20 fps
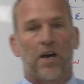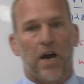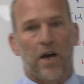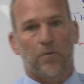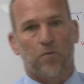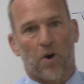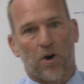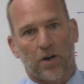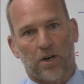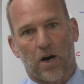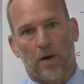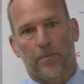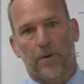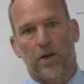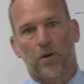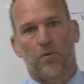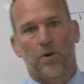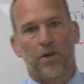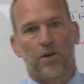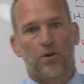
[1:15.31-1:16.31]
headwear
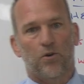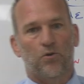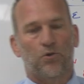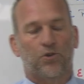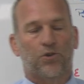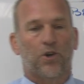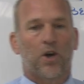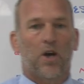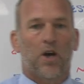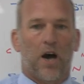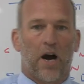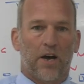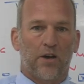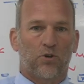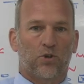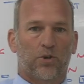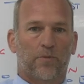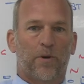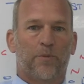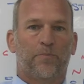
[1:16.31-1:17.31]
company we use. I
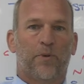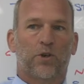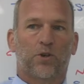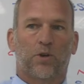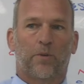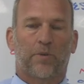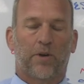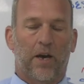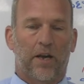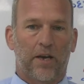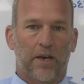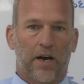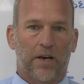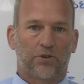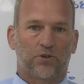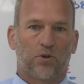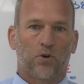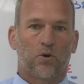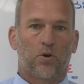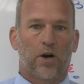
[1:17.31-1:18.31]
use them at Bishop Kenny High
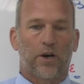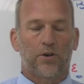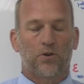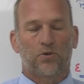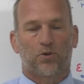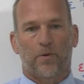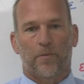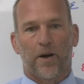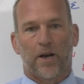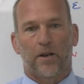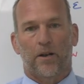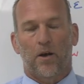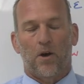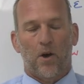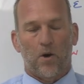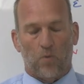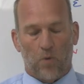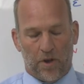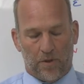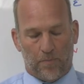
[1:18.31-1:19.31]
School. I use them at
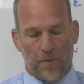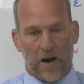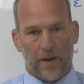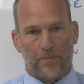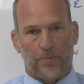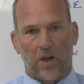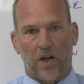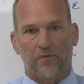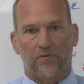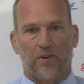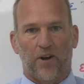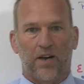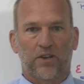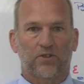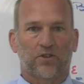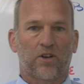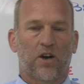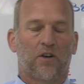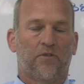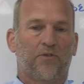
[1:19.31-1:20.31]
with my PlayFast
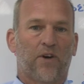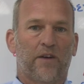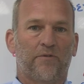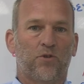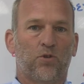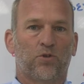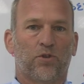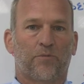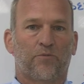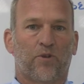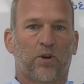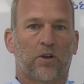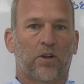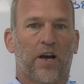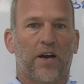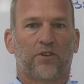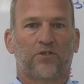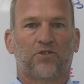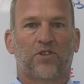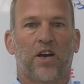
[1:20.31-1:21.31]
stuff. I've used them for the
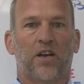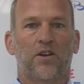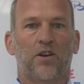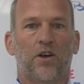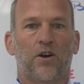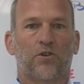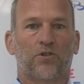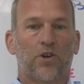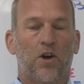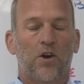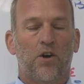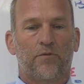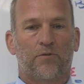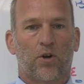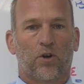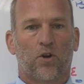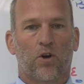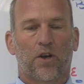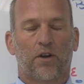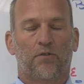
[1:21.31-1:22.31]
last 10 years. If
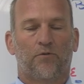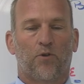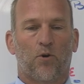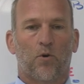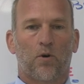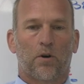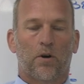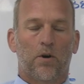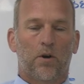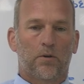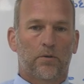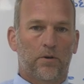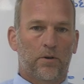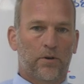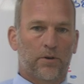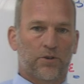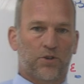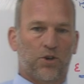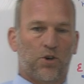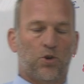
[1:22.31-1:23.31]
you're looking for,
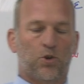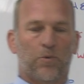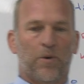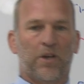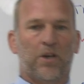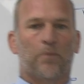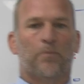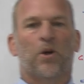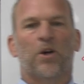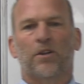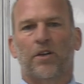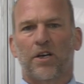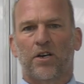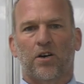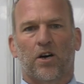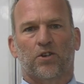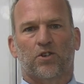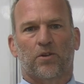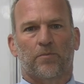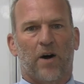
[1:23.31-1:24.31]
excuse me, completely
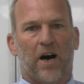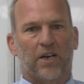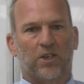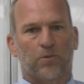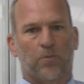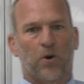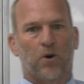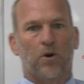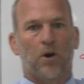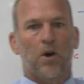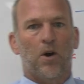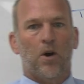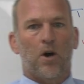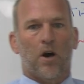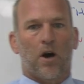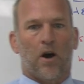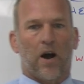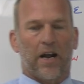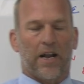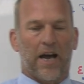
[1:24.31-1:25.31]
customizable,
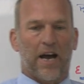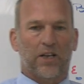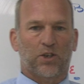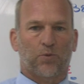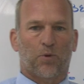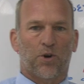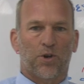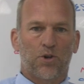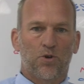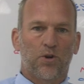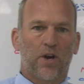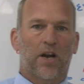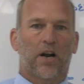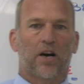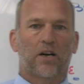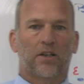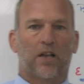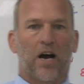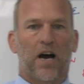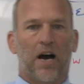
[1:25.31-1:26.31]
all right, hats where you get
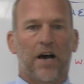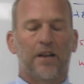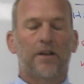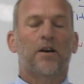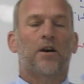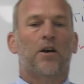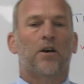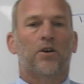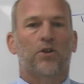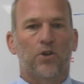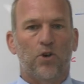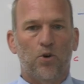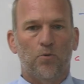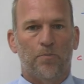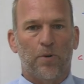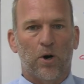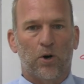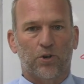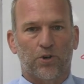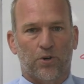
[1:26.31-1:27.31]
online, you
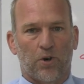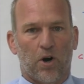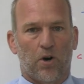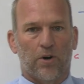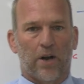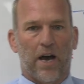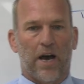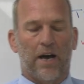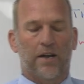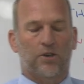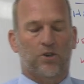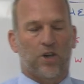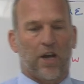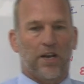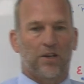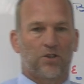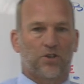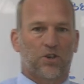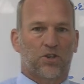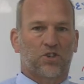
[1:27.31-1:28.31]
build your own hat,
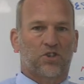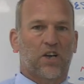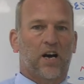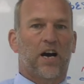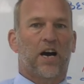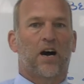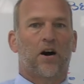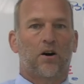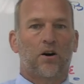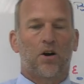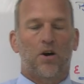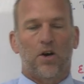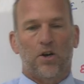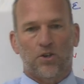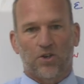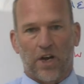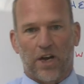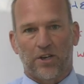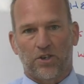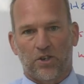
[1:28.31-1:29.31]
change the style,
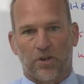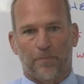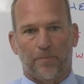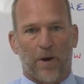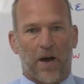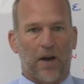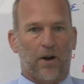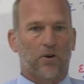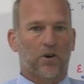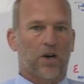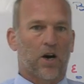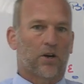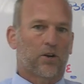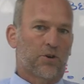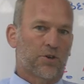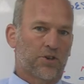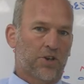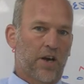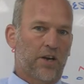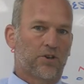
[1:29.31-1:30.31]
change the panel
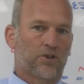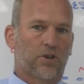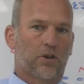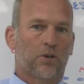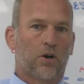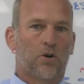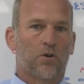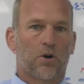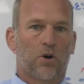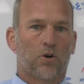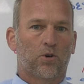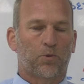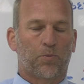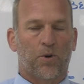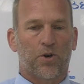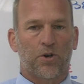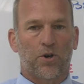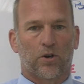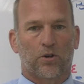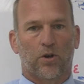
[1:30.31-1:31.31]
color, change the logos,
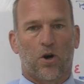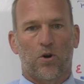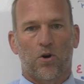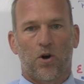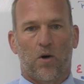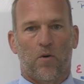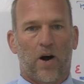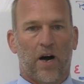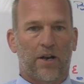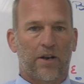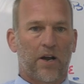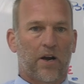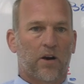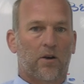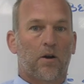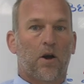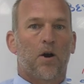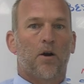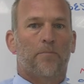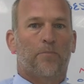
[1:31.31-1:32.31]
put your logo on
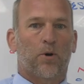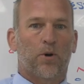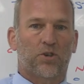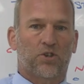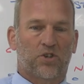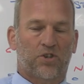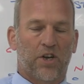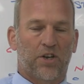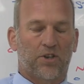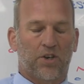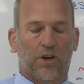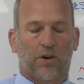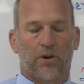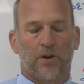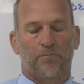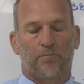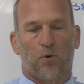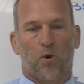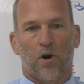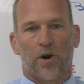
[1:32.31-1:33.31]
there, put stitching
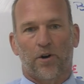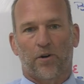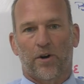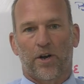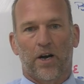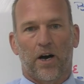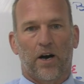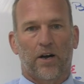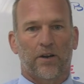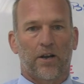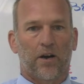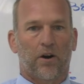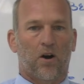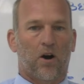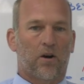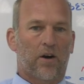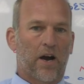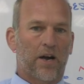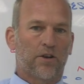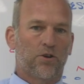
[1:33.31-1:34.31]
or embroidery on there,
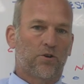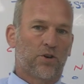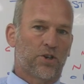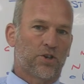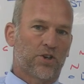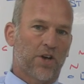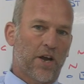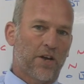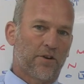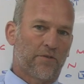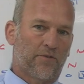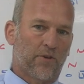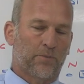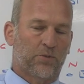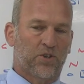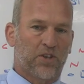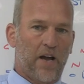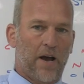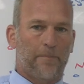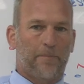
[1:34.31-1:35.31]
all right? You can change it from
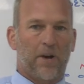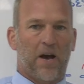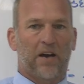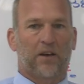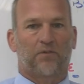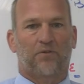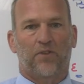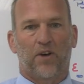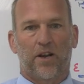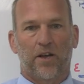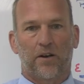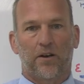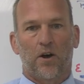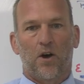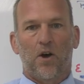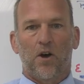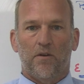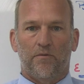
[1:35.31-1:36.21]
snapback, fitted,